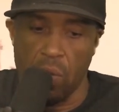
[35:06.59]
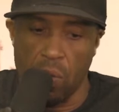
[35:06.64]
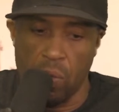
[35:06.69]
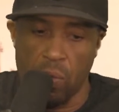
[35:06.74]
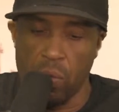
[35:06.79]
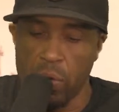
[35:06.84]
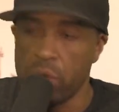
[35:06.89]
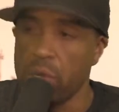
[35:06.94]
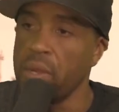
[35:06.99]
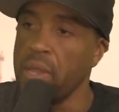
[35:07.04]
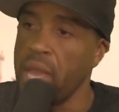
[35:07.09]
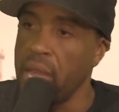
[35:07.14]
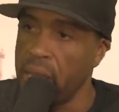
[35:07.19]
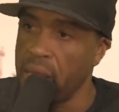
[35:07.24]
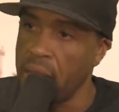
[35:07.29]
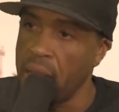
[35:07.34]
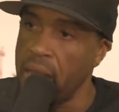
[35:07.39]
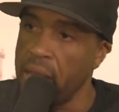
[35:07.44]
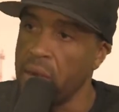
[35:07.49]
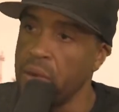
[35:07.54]
when you're the
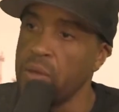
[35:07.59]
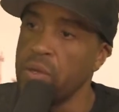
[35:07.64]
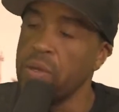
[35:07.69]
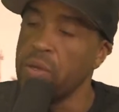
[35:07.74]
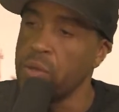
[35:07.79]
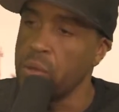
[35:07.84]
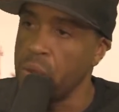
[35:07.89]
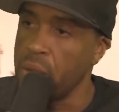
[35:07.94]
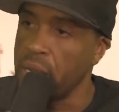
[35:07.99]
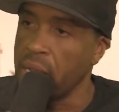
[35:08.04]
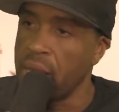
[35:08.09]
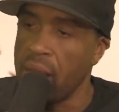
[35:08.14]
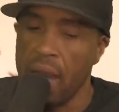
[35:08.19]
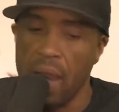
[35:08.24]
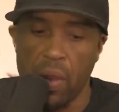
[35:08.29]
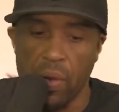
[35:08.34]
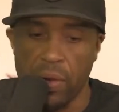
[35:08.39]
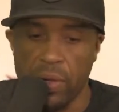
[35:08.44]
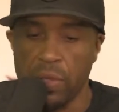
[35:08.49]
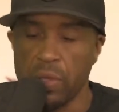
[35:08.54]
headliner and you're doing an
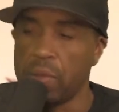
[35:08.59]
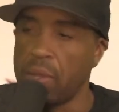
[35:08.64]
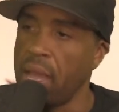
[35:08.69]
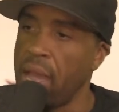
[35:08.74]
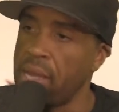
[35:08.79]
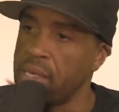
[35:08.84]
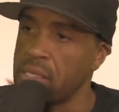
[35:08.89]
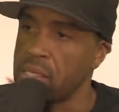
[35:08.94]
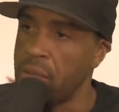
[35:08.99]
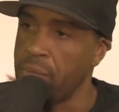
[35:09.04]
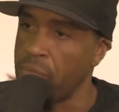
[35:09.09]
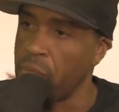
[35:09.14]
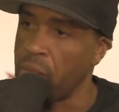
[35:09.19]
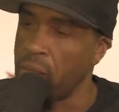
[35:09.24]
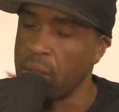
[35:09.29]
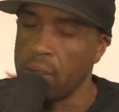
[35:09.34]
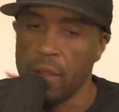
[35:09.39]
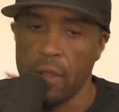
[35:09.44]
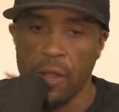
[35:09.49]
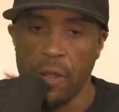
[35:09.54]
hour and you catch
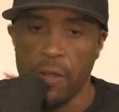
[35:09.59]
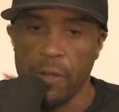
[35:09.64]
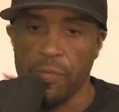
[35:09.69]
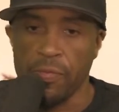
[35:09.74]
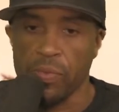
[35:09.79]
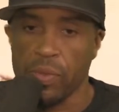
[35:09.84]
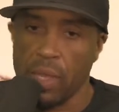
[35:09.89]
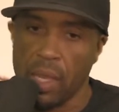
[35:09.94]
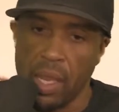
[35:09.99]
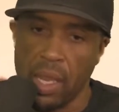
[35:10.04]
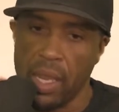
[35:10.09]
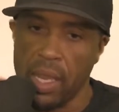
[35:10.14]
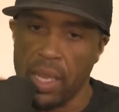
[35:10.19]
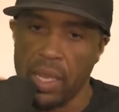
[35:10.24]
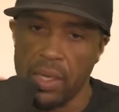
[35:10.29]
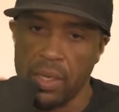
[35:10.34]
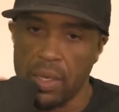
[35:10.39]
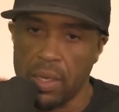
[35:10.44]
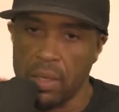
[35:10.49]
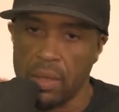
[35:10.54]
something
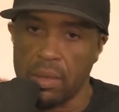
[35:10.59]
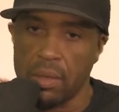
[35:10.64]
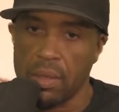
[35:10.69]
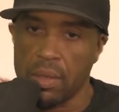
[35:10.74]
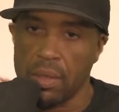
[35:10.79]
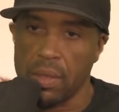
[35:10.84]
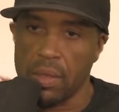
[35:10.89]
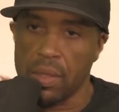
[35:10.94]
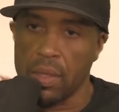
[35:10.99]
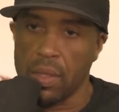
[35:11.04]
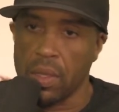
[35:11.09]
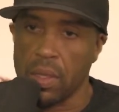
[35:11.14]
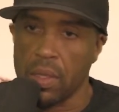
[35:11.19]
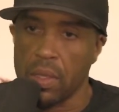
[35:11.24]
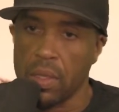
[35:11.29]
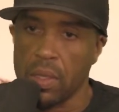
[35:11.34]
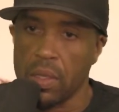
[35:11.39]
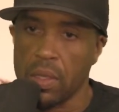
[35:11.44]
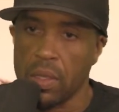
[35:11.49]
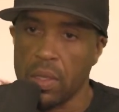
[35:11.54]
and
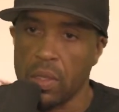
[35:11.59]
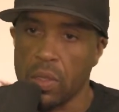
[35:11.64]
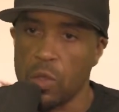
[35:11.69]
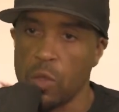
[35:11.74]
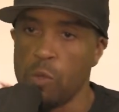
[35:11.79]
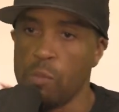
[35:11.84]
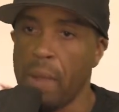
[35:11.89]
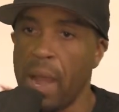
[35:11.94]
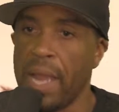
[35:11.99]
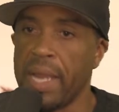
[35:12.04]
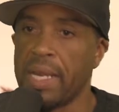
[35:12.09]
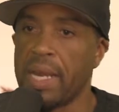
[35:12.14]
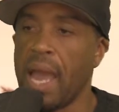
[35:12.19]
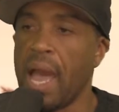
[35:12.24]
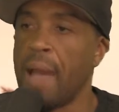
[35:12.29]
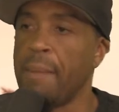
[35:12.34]
you might